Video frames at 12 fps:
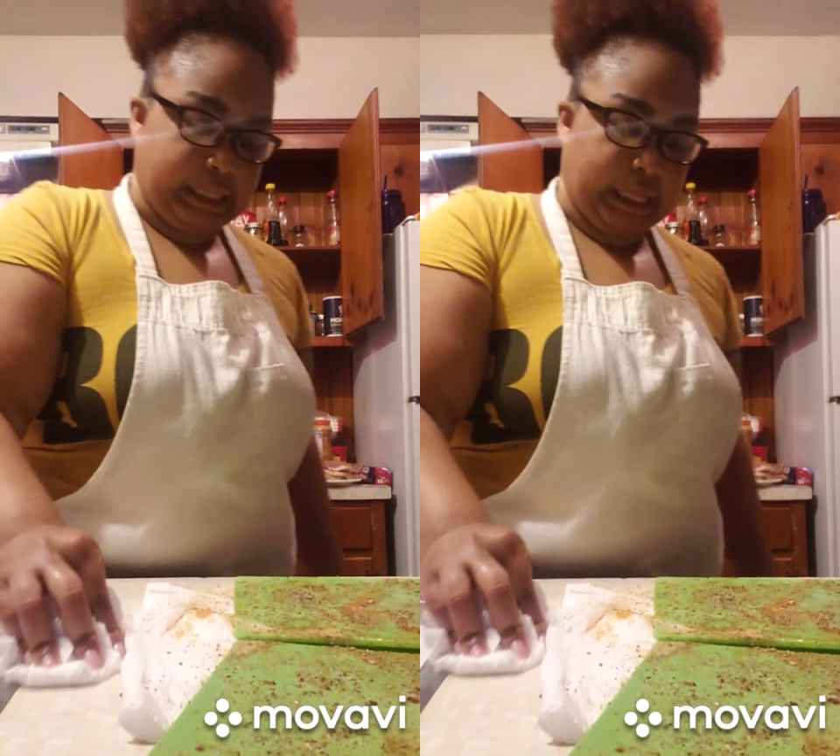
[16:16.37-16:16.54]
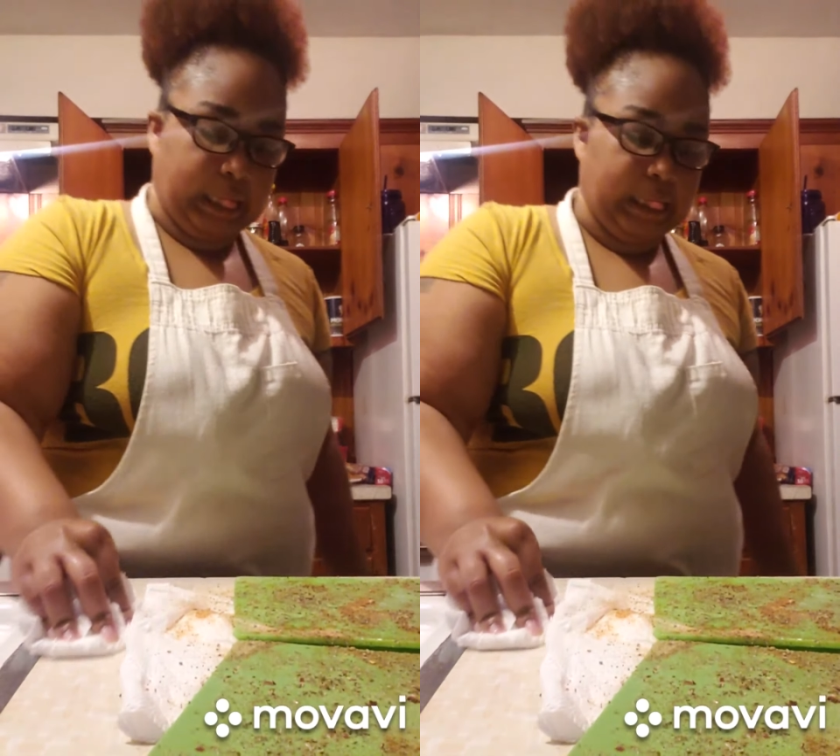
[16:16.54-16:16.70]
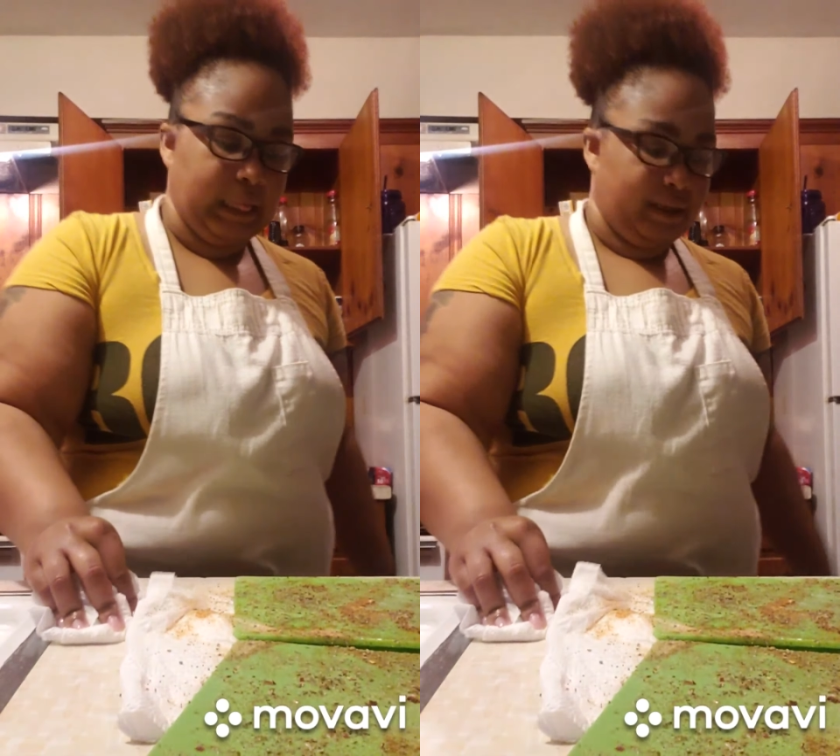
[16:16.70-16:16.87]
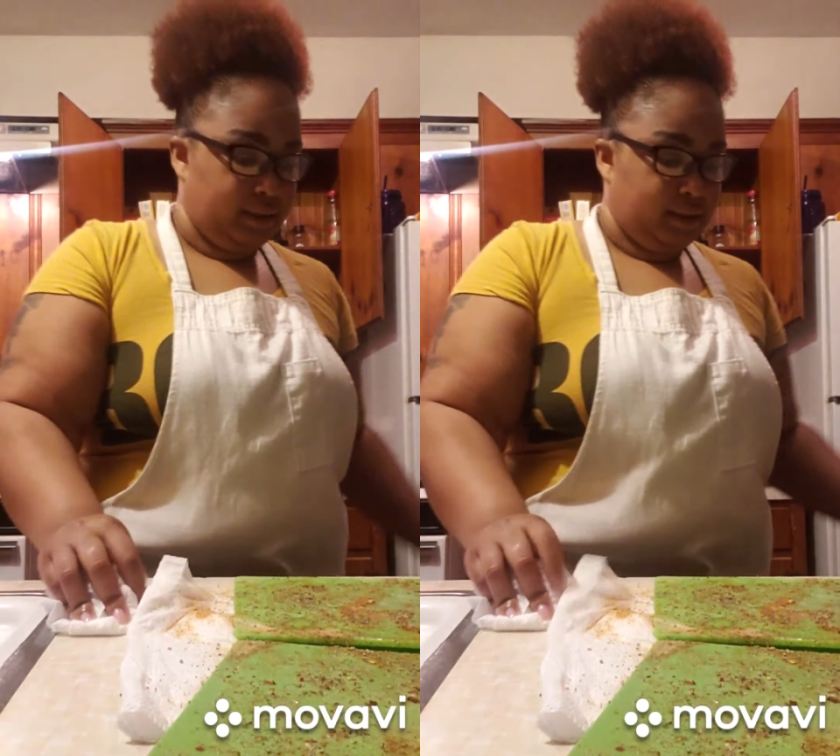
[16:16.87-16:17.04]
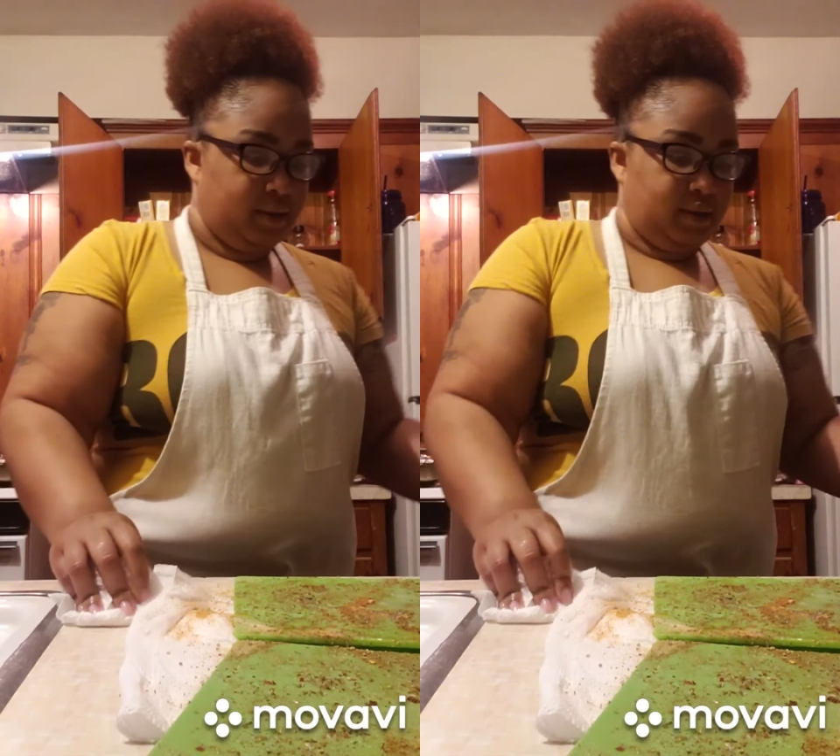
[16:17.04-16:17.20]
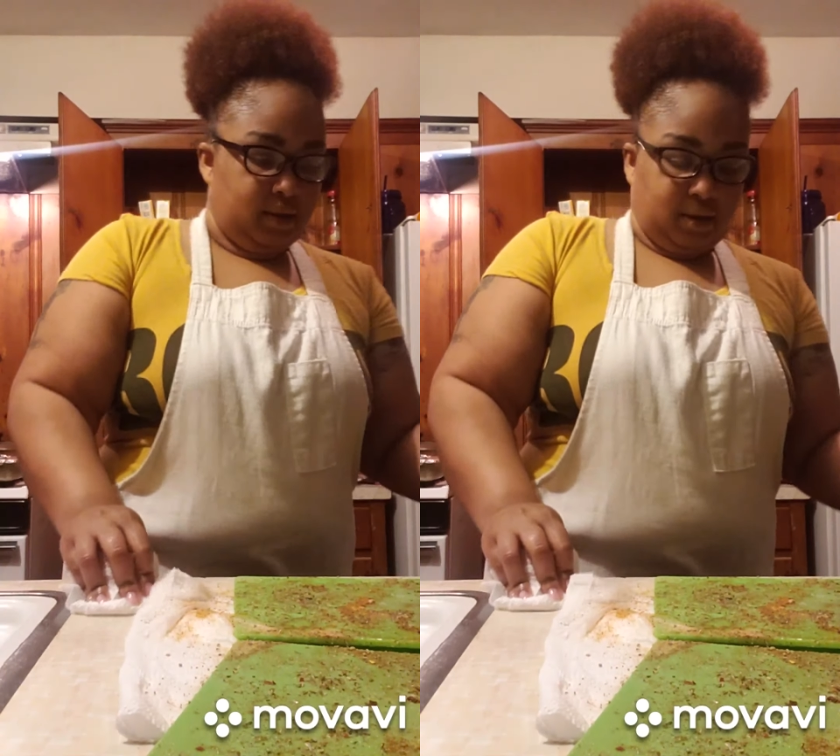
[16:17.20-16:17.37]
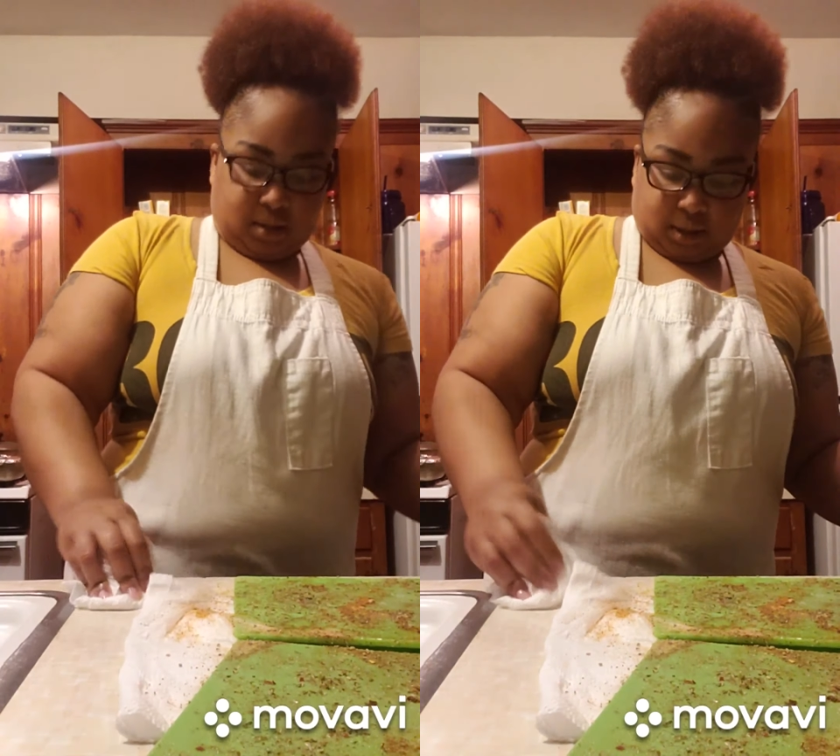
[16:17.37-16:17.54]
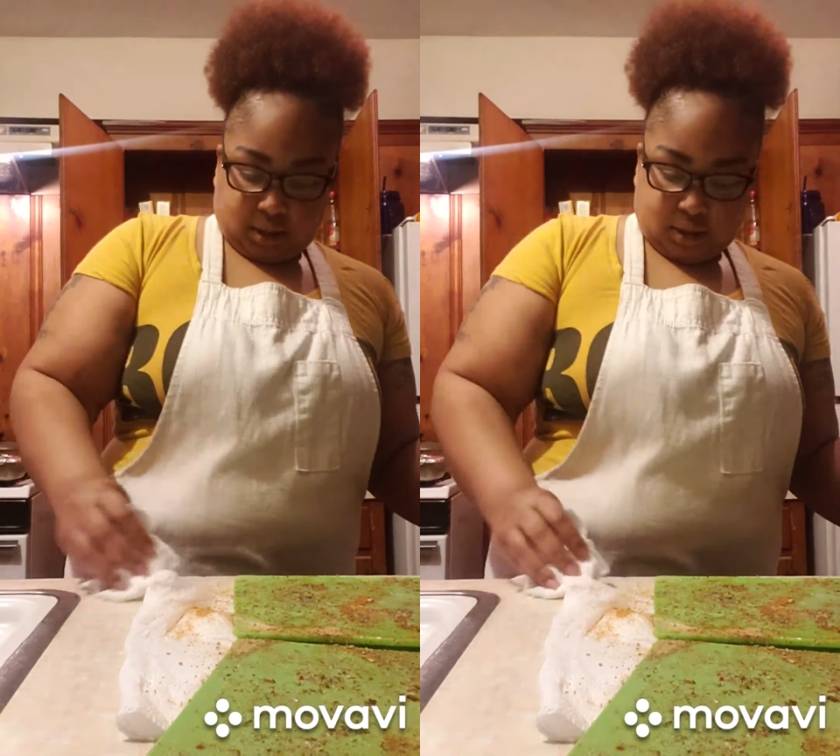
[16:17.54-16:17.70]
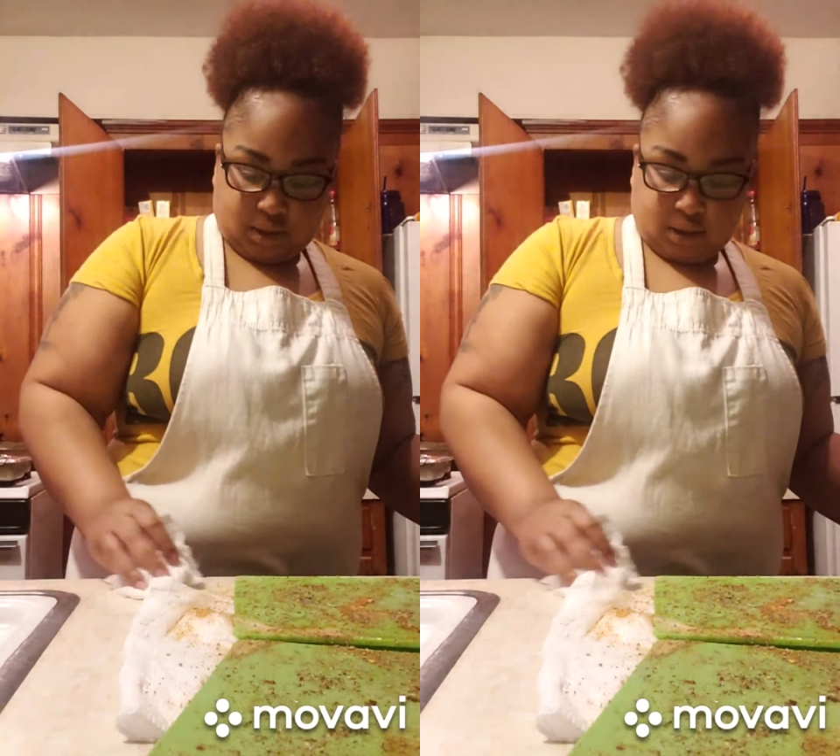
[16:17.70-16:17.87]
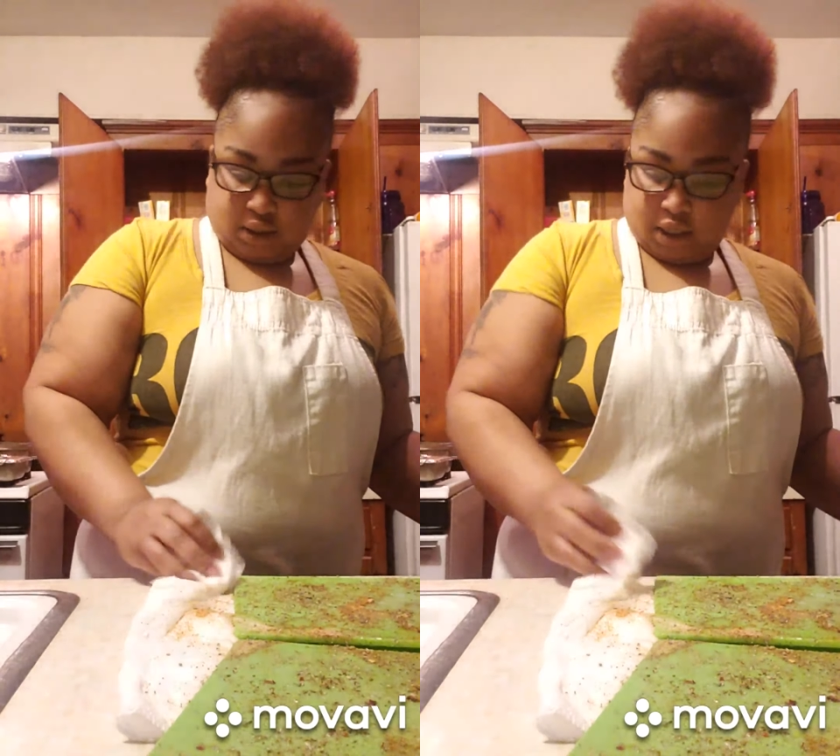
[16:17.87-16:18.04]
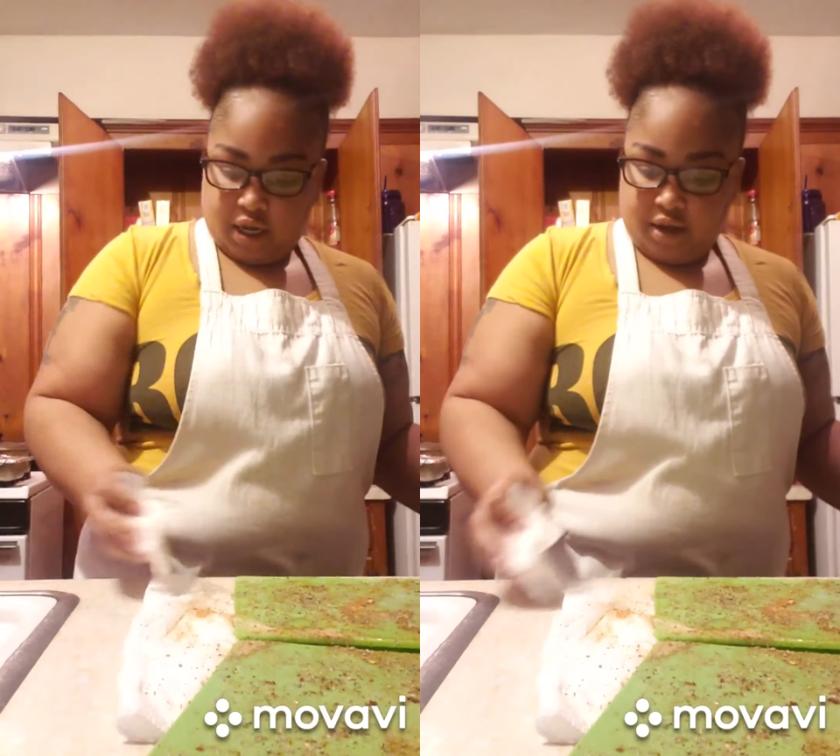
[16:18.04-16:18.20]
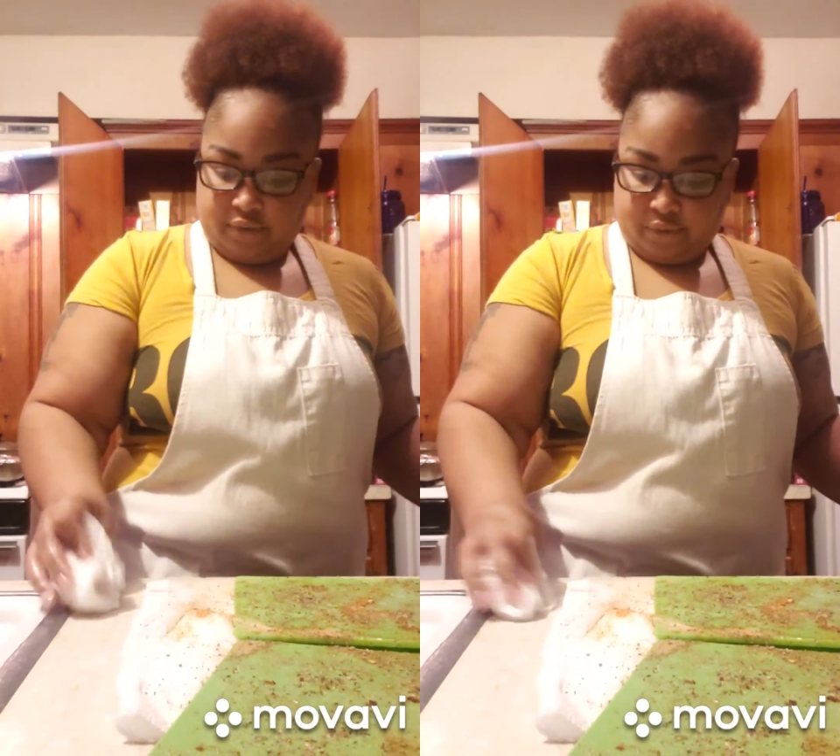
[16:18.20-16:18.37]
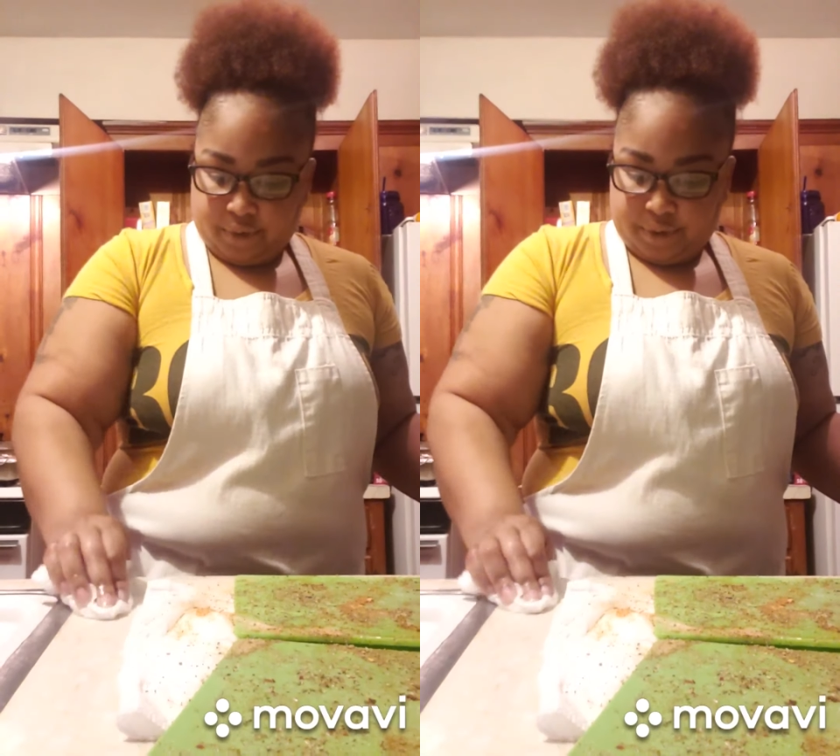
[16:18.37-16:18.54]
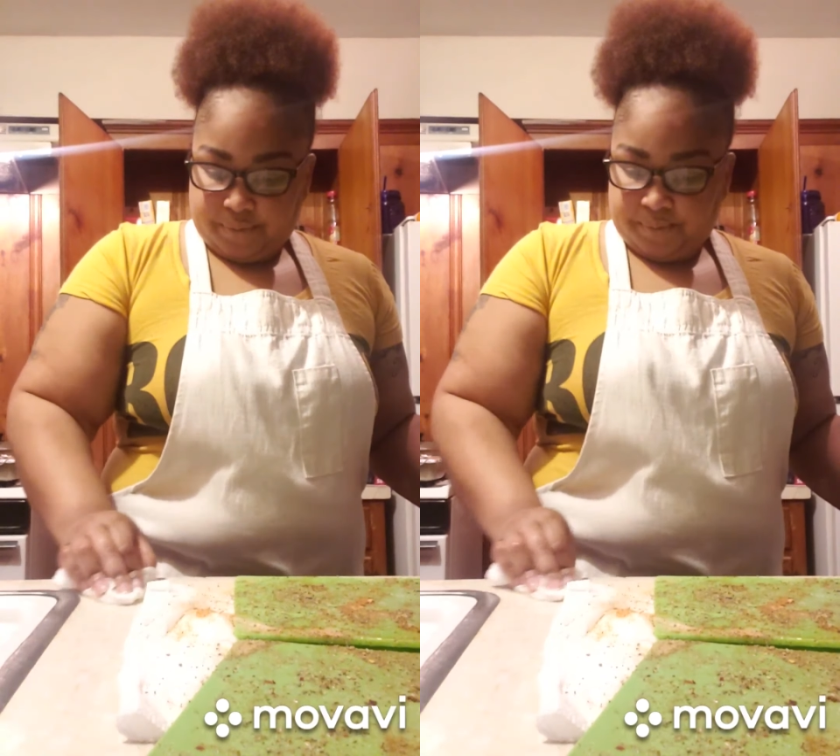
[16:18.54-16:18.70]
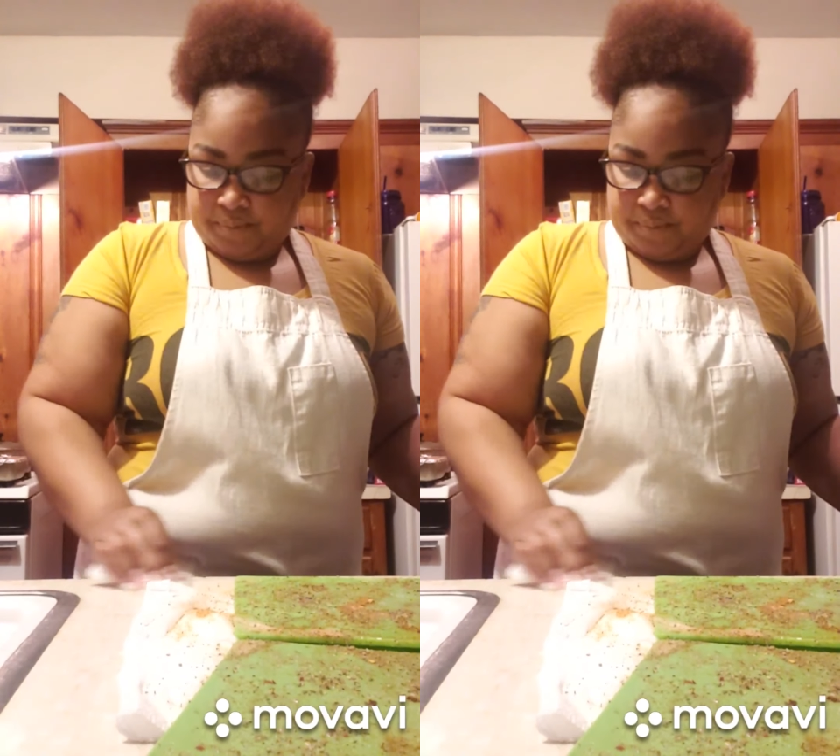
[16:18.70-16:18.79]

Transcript: to cover it.